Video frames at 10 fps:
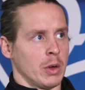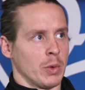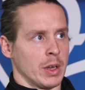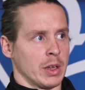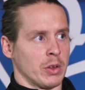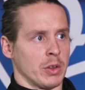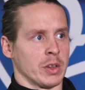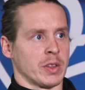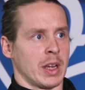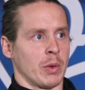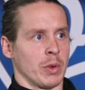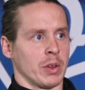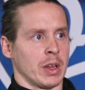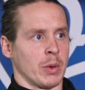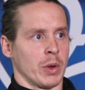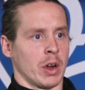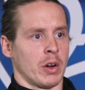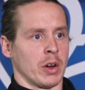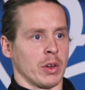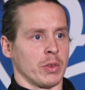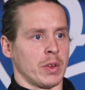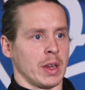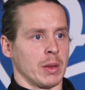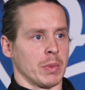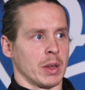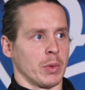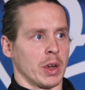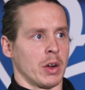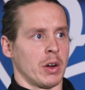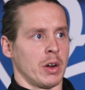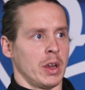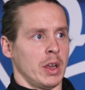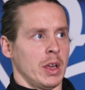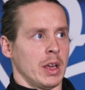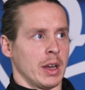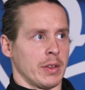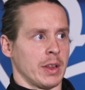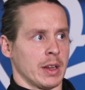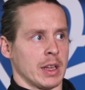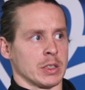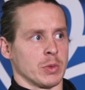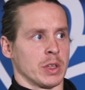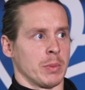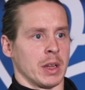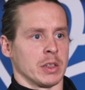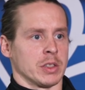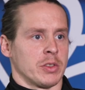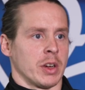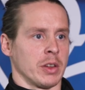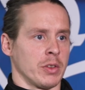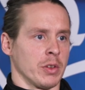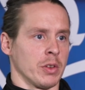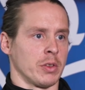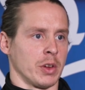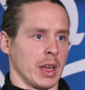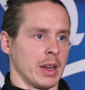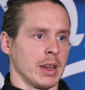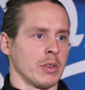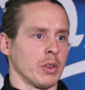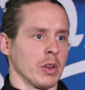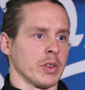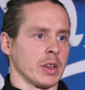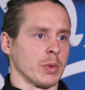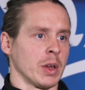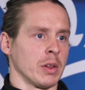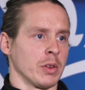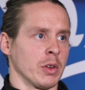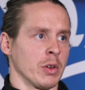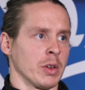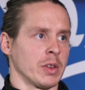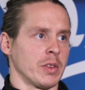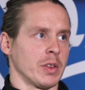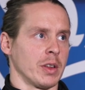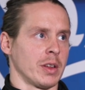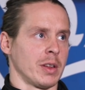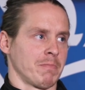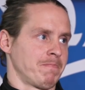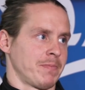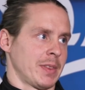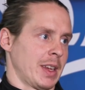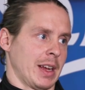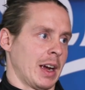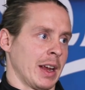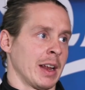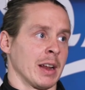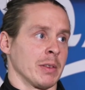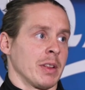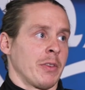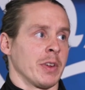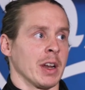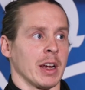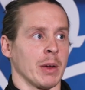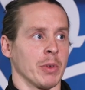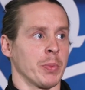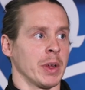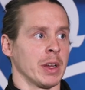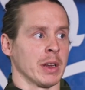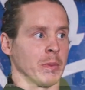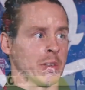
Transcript: we need to understand that we are a good team, that we are. And I think that's what the manager tried to get into us as well. You know, it's again, I feel like I'm repeating